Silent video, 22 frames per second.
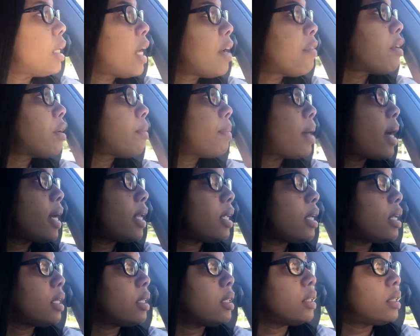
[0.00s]

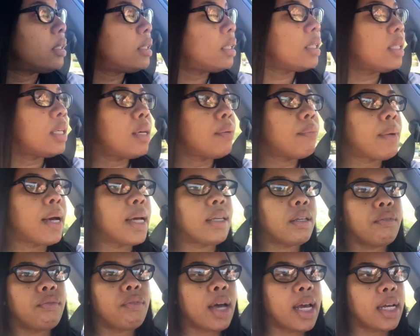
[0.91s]
everybody to get my
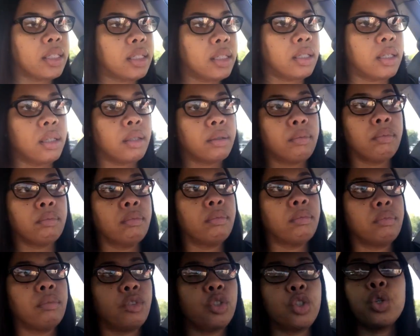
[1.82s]
device
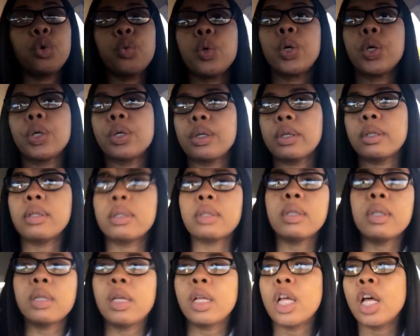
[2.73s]
to work.
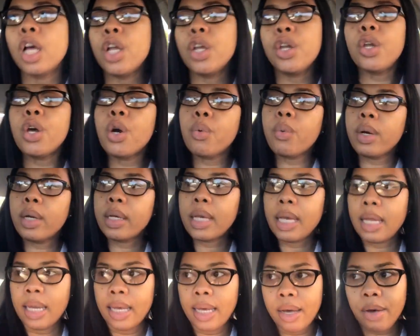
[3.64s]
No one
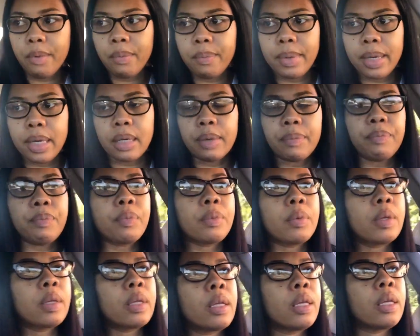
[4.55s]
could help me.
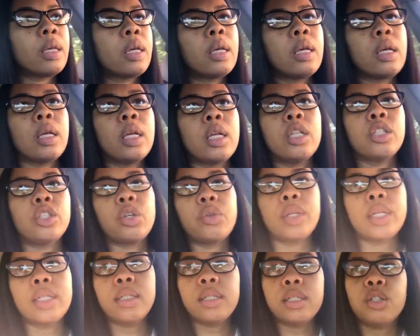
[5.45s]

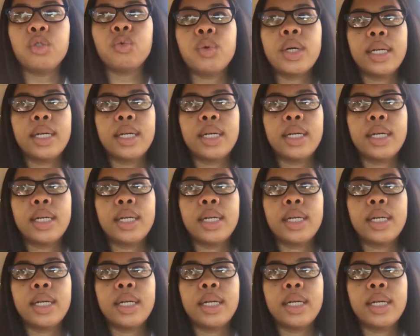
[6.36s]
So this is